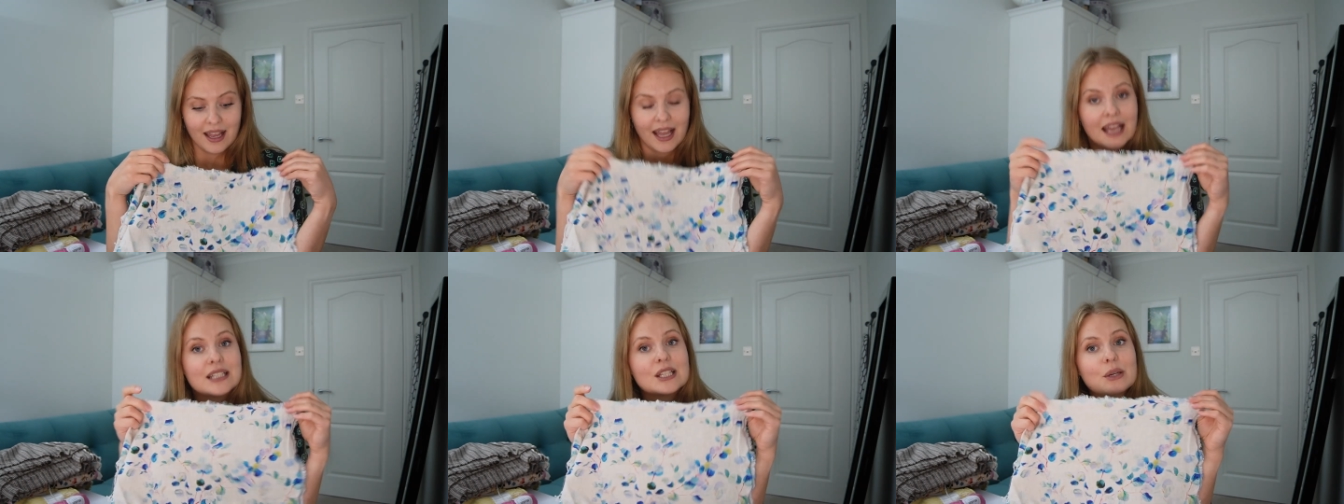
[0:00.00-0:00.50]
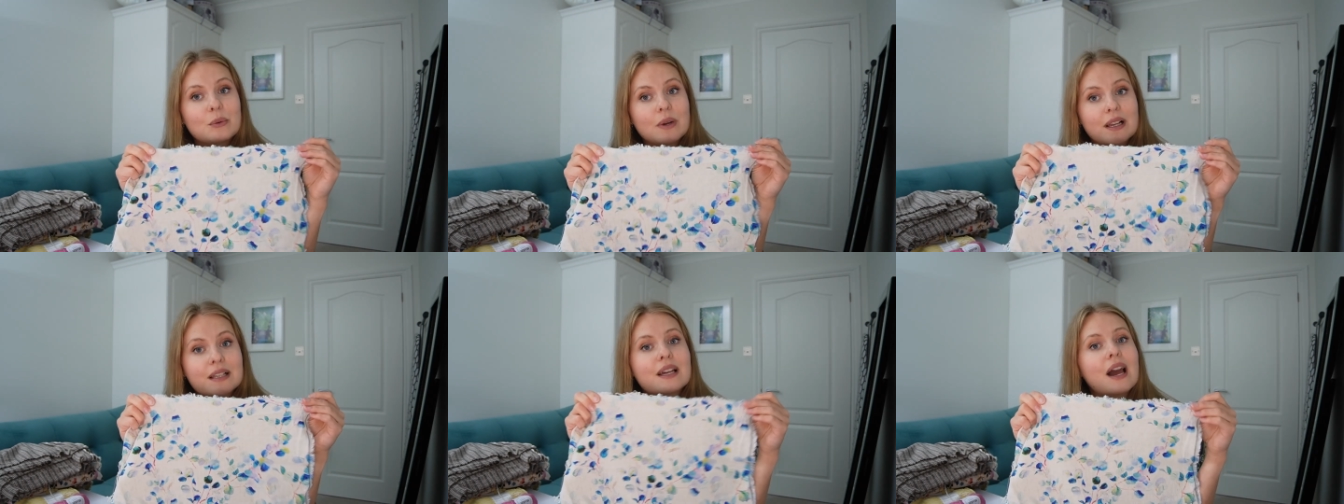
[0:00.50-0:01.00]
it
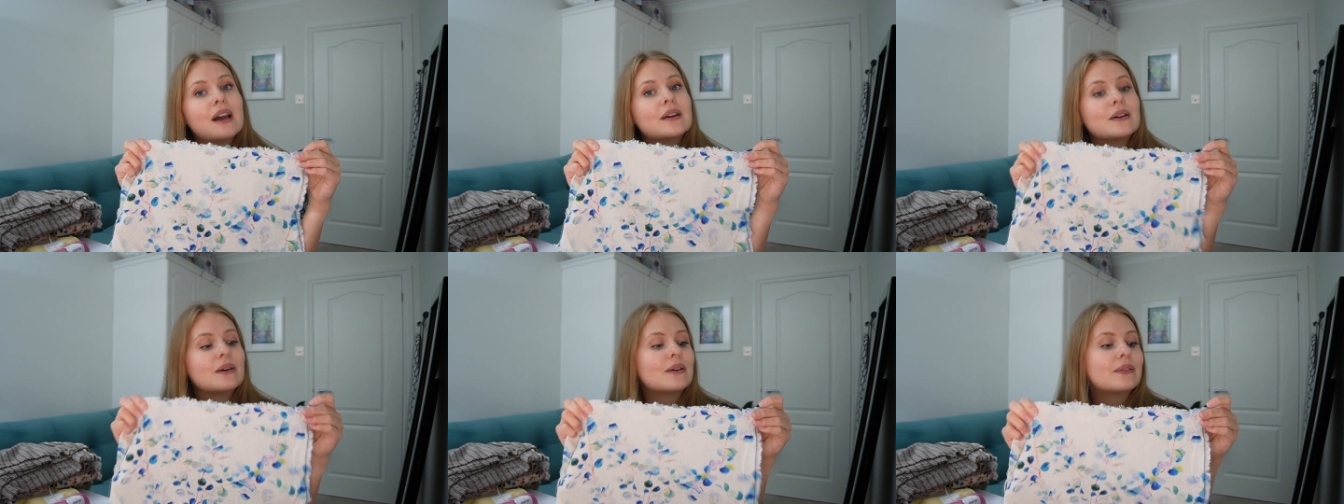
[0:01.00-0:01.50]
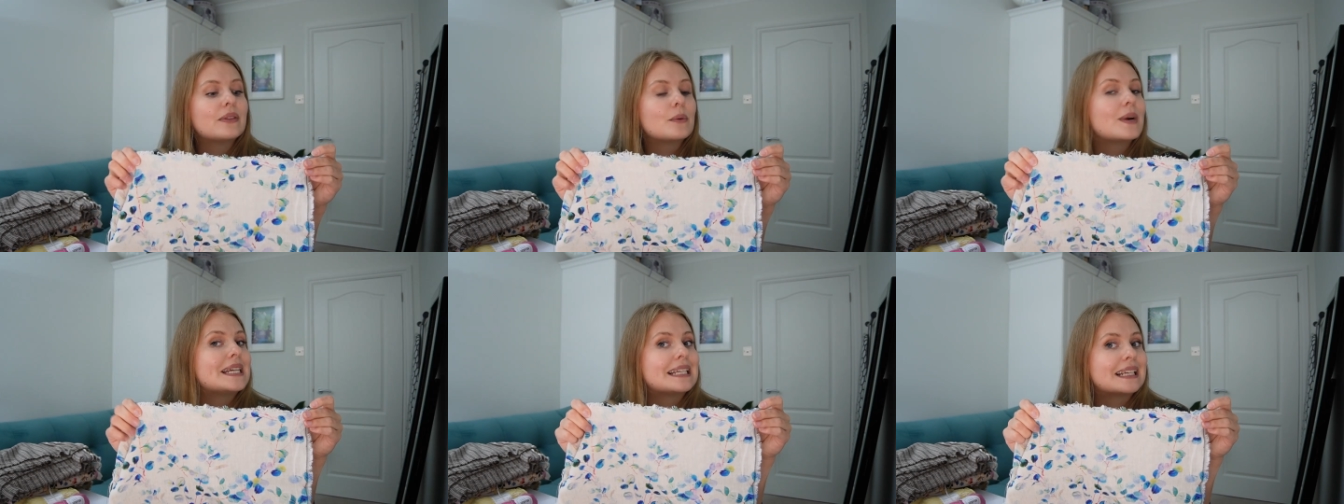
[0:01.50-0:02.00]
will go on the
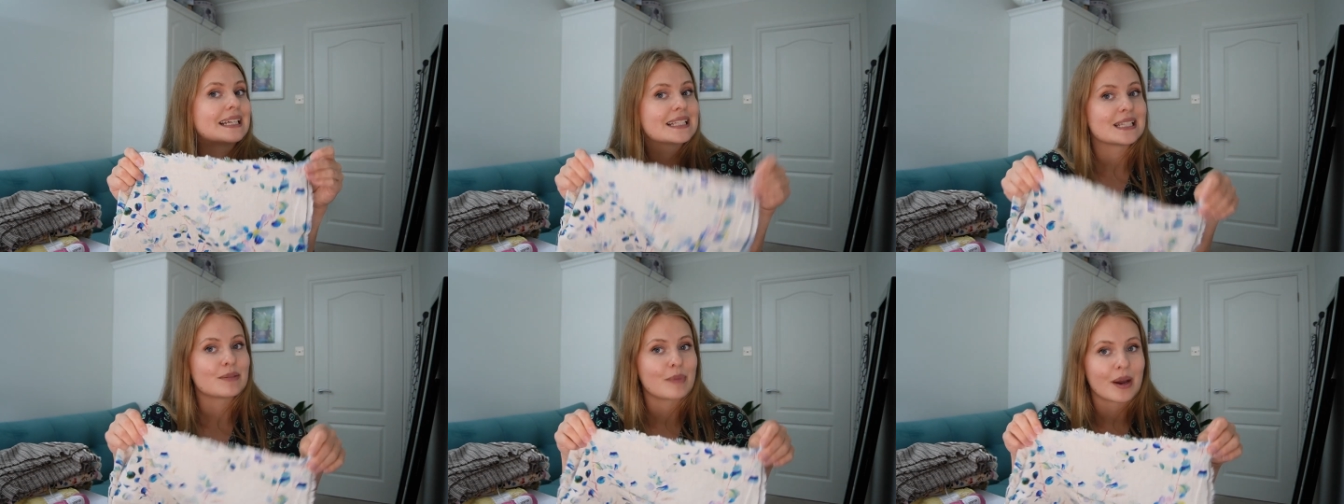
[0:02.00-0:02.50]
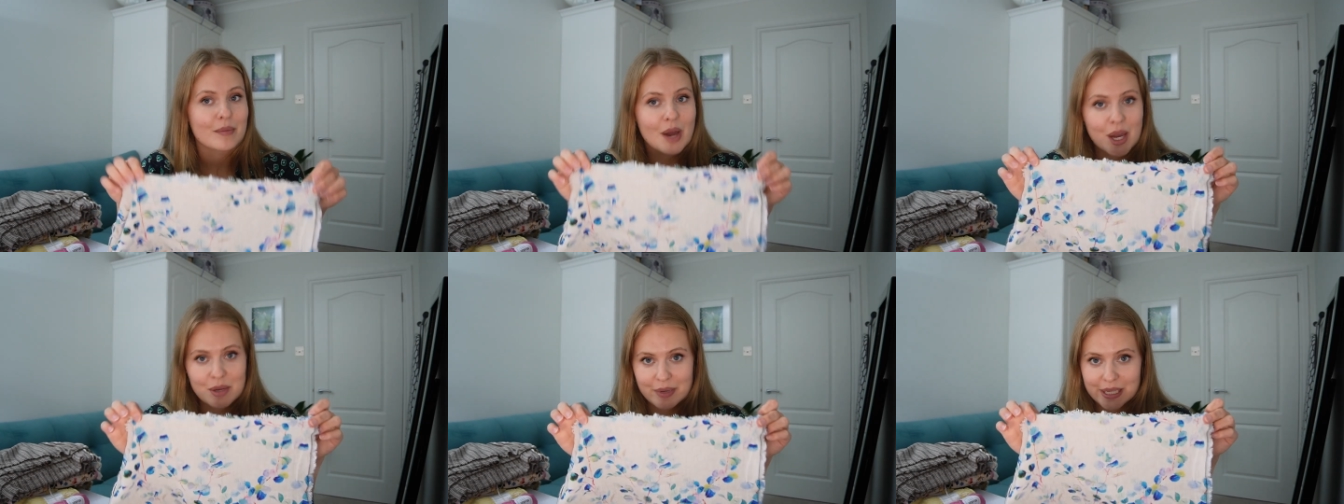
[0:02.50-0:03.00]
waiting list, but I'm
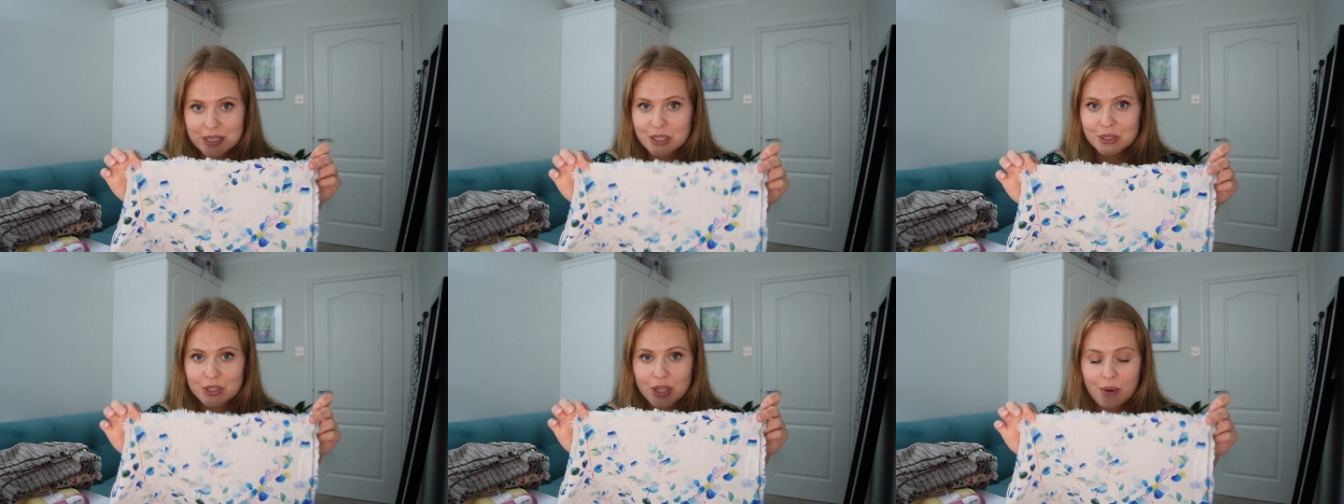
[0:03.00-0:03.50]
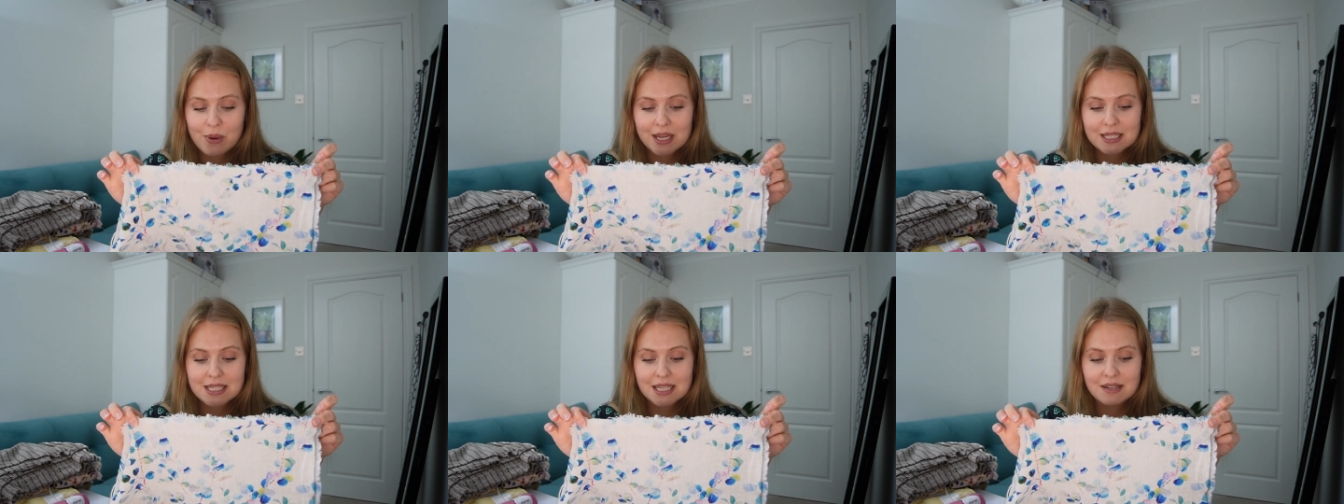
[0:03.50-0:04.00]
hoping to sew
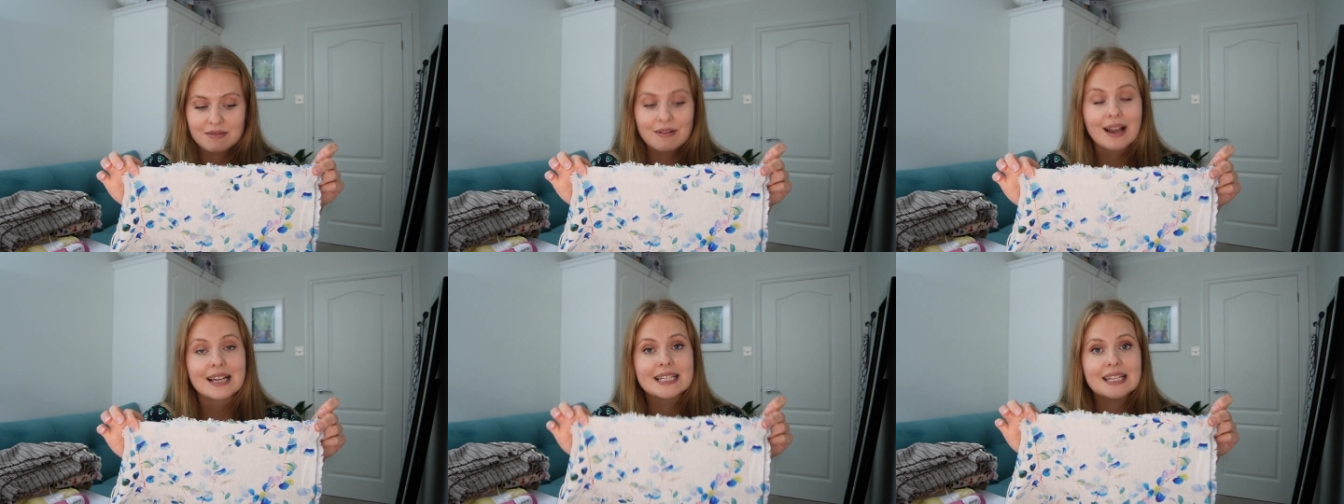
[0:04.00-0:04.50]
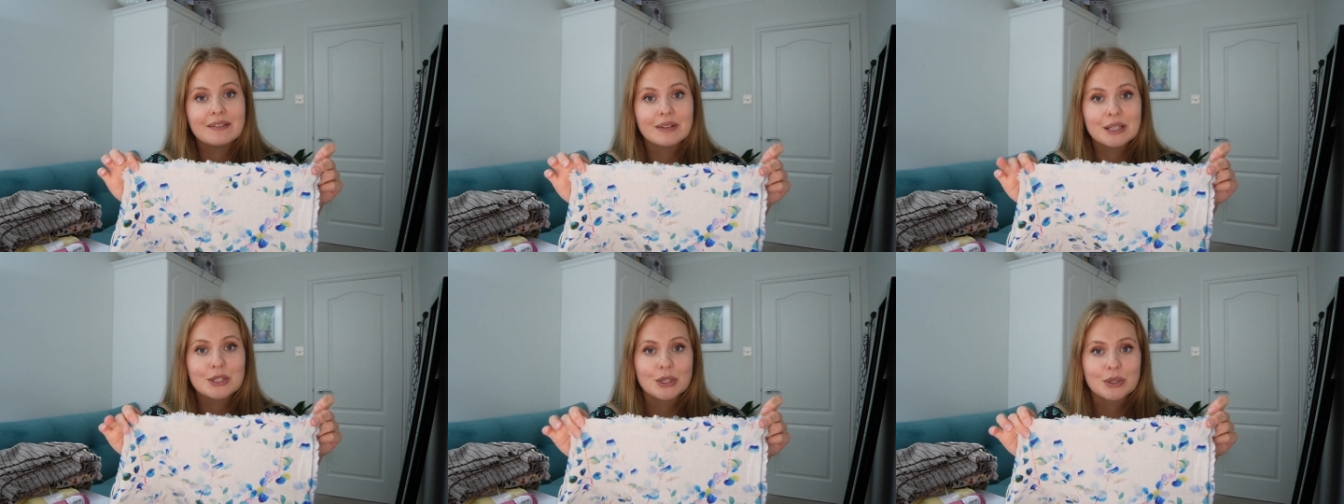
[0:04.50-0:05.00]
it
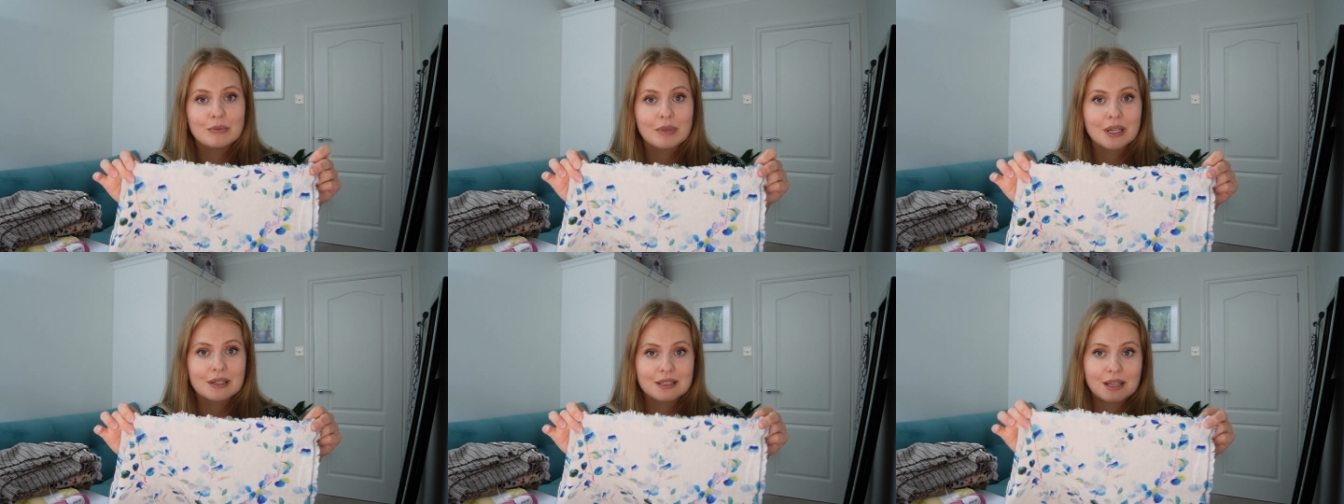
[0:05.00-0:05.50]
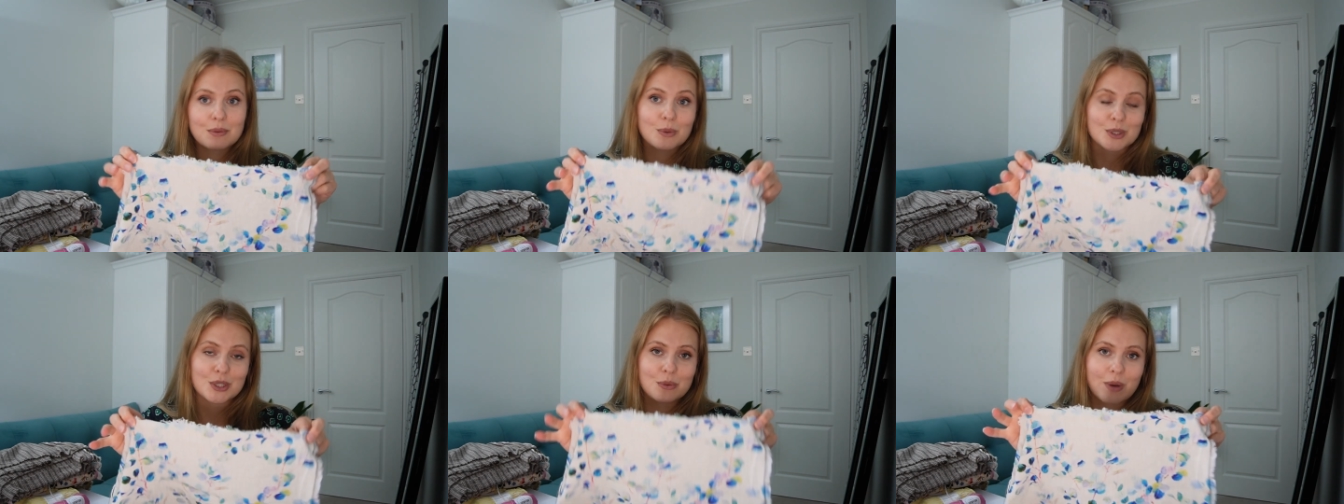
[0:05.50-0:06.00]
relatively soon because I
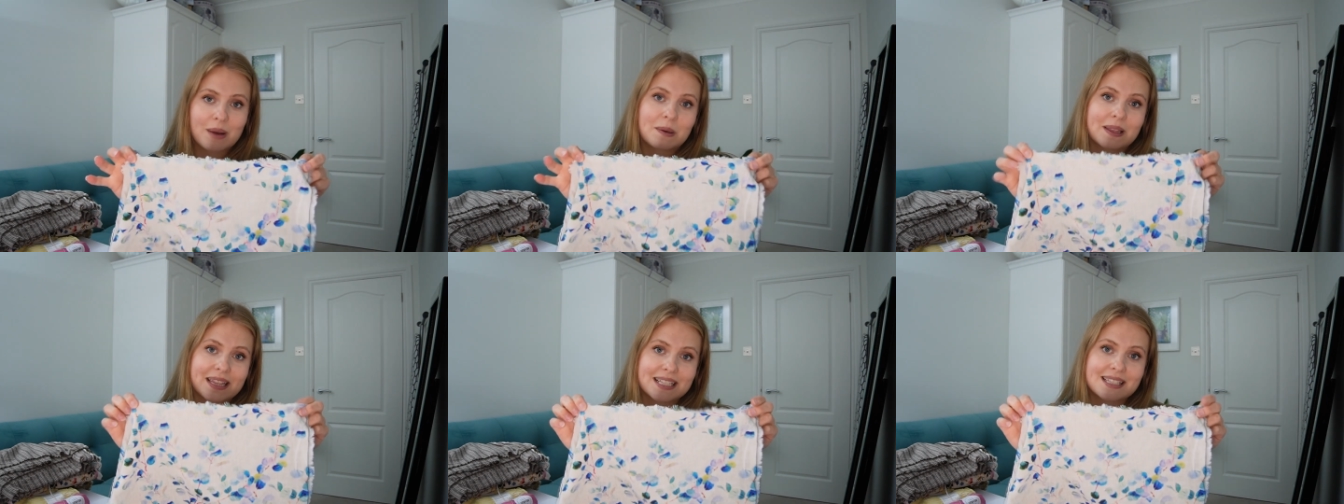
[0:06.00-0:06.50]
want to wear it this